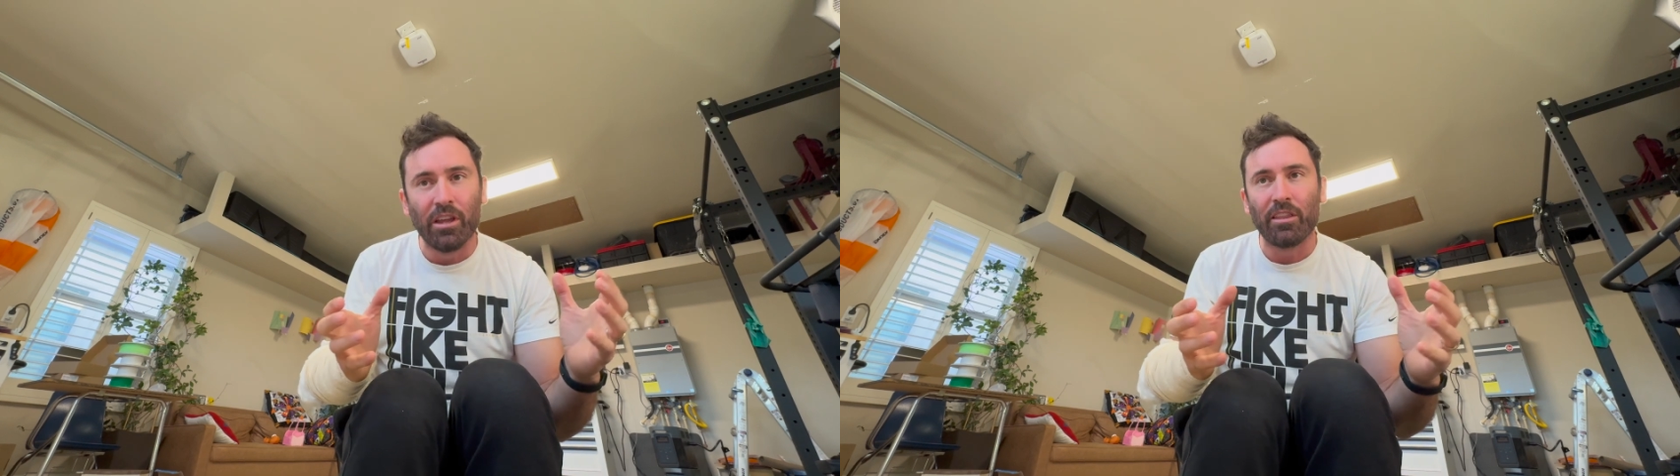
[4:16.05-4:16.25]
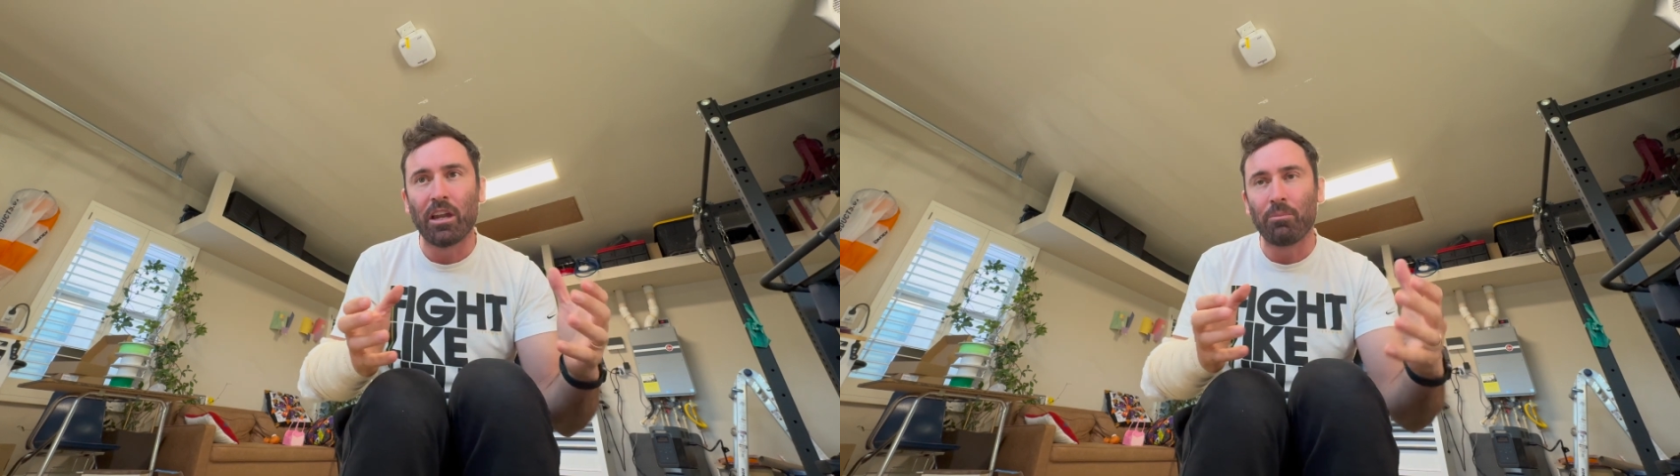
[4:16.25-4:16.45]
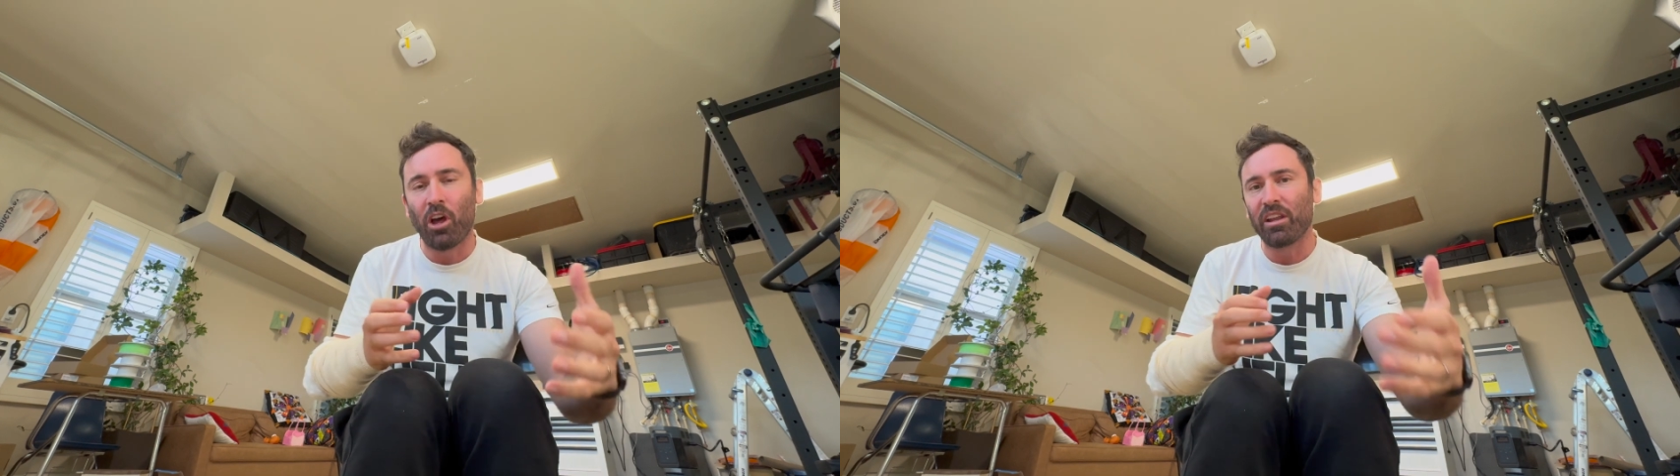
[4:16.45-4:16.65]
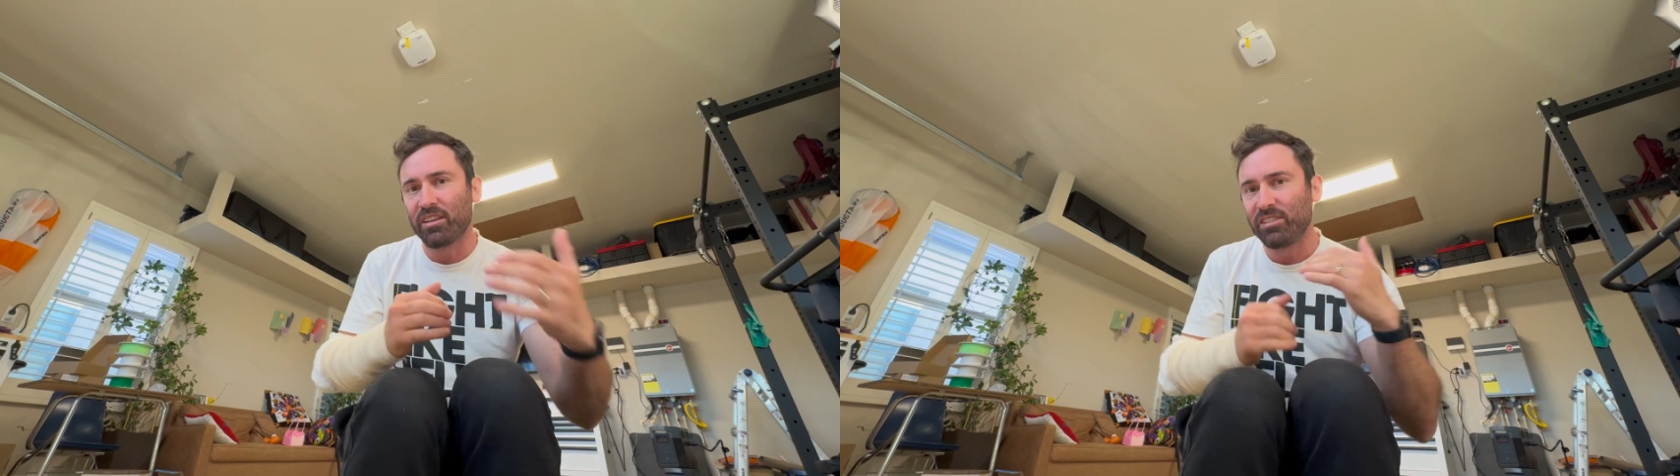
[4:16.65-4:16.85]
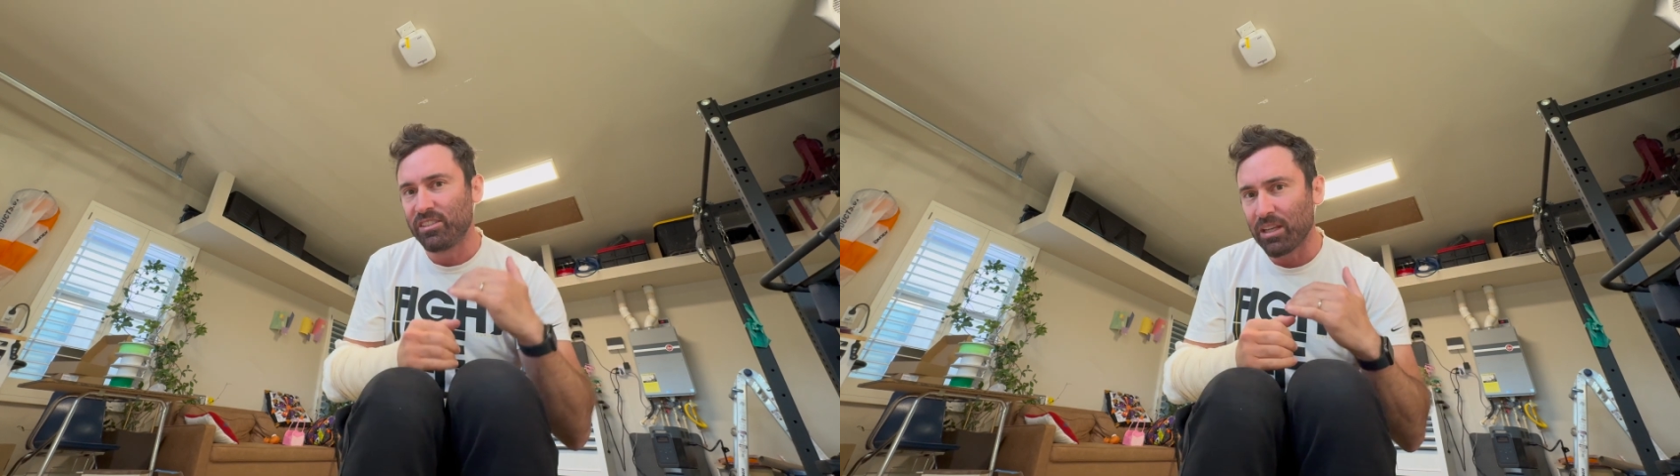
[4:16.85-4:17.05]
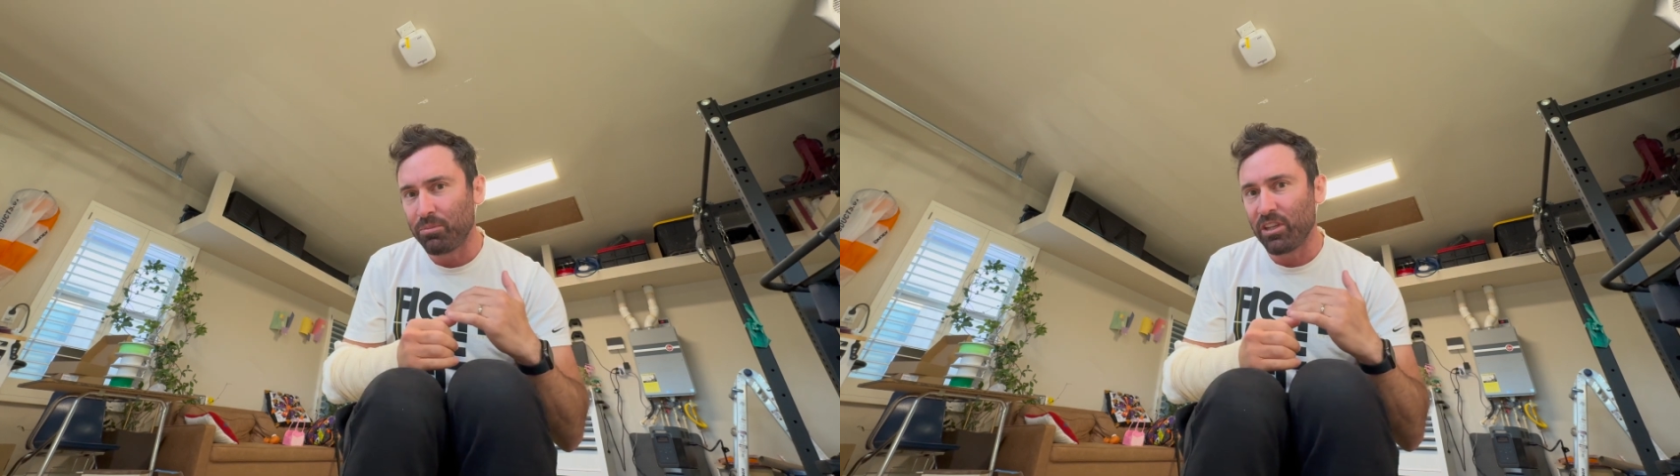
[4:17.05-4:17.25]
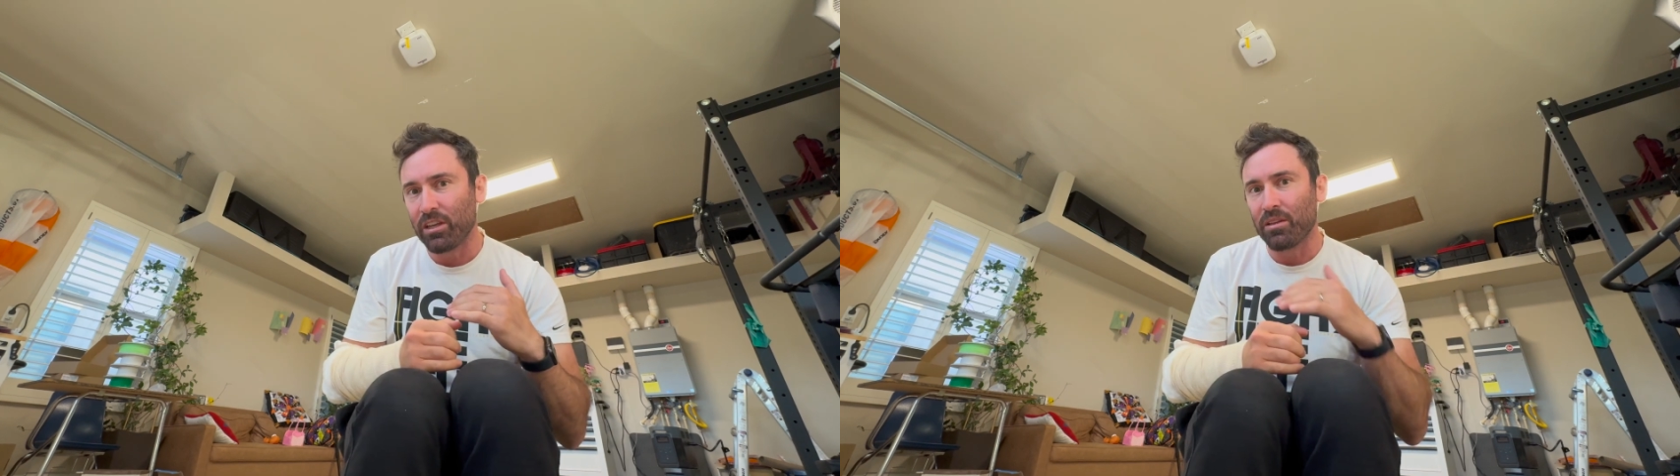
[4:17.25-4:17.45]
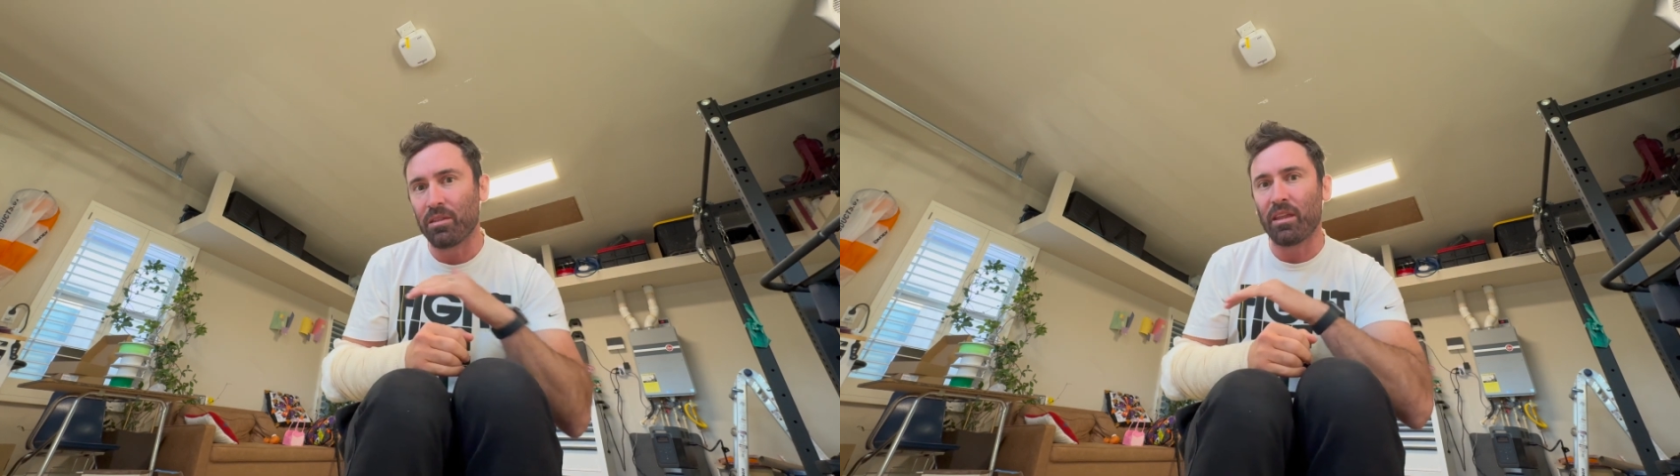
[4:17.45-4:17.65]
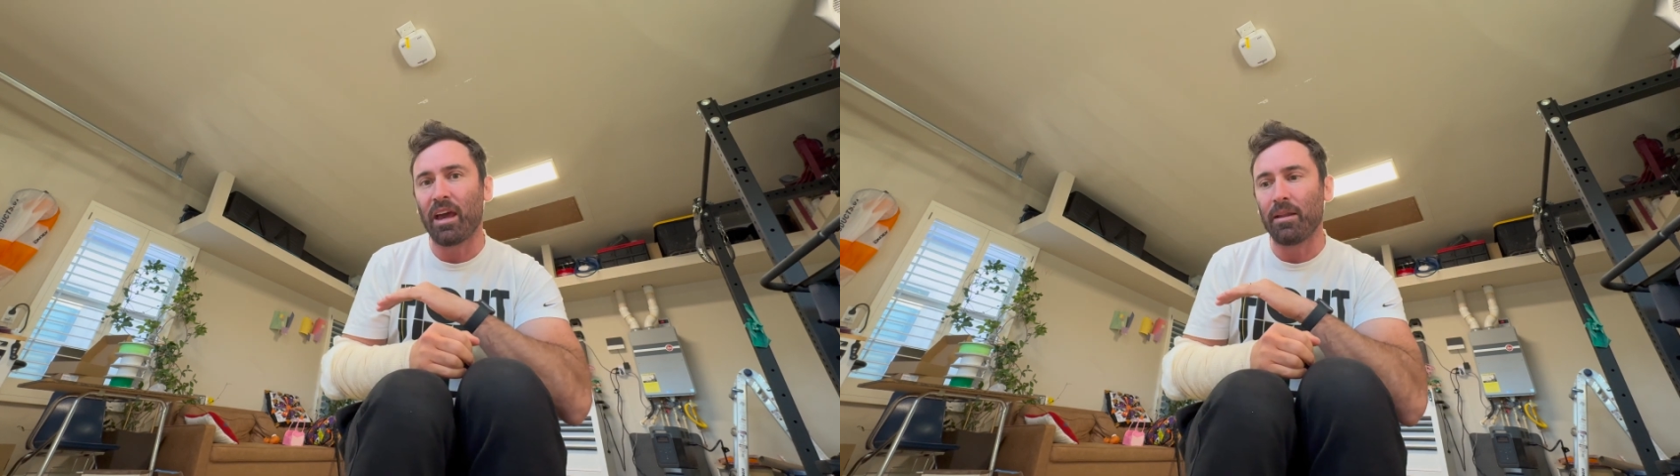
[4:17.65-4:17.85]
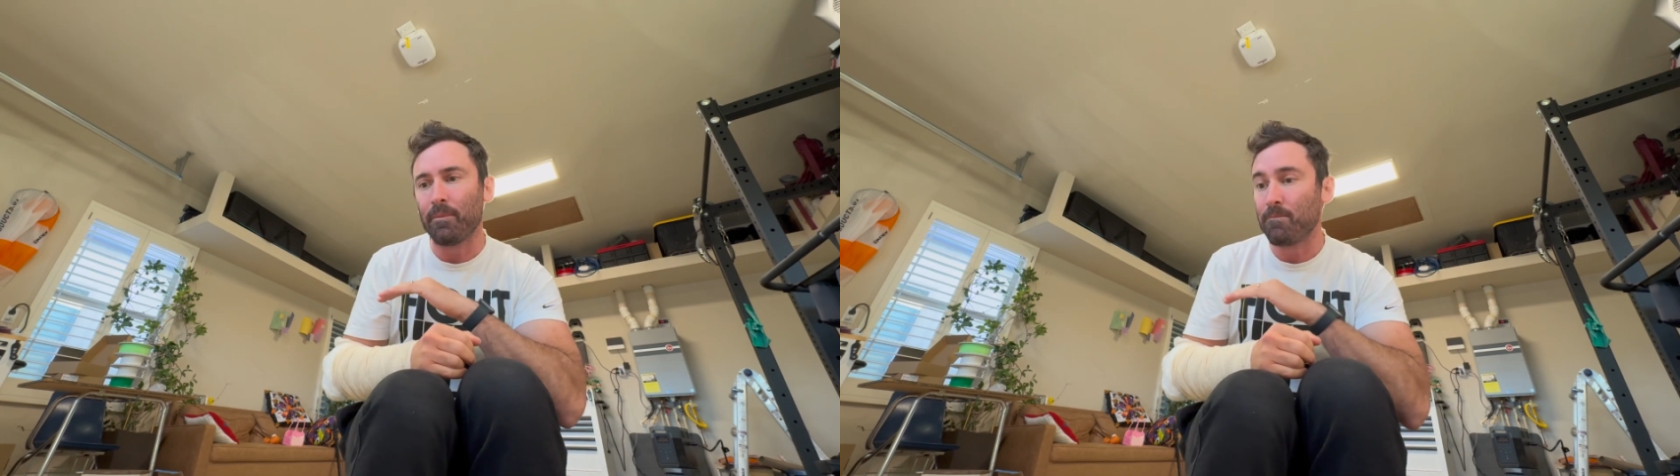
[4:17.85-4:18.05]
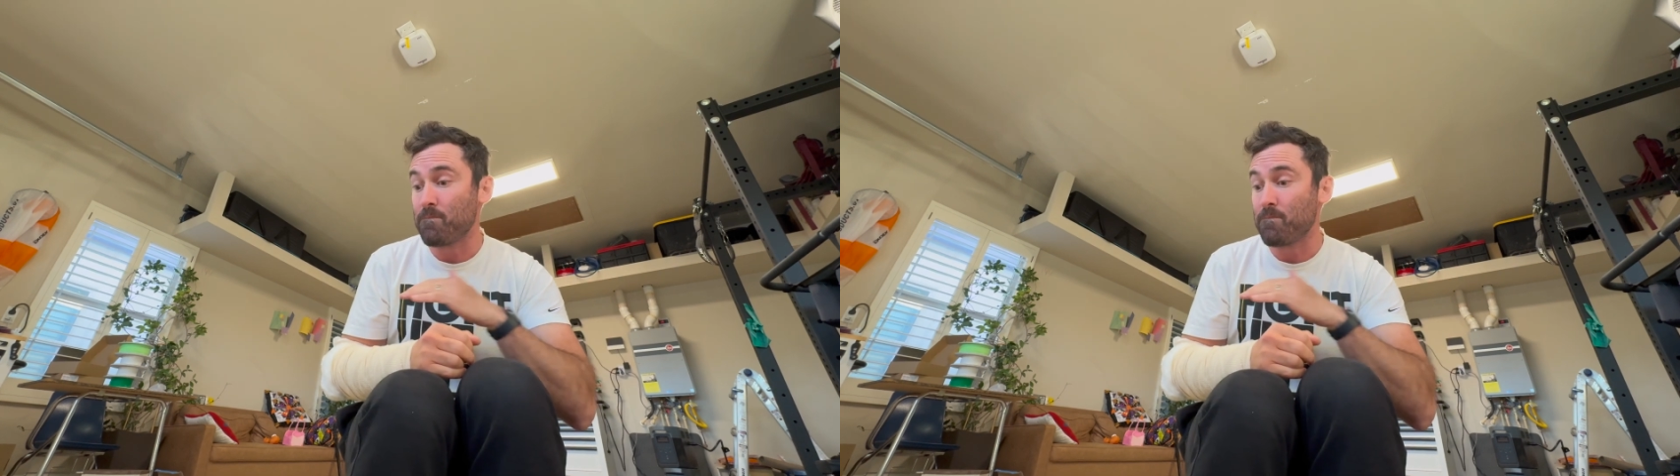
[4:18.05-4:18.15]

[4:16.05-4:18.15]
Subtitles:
that I'm not accepting that,